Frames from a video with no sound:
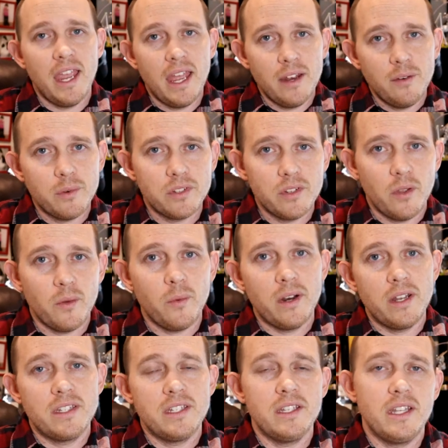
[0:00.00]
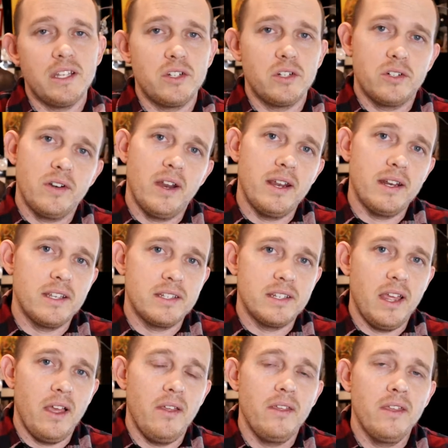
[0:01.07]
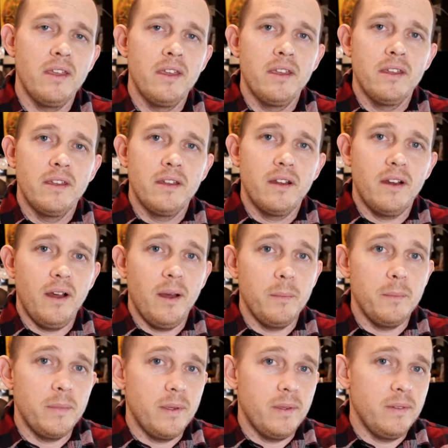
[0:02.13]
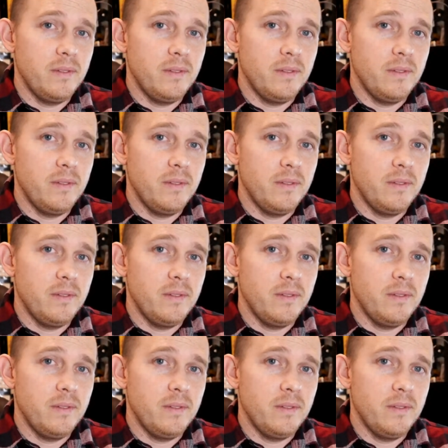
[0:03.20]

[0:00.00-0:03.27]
end result what is it that you're trying to sell um,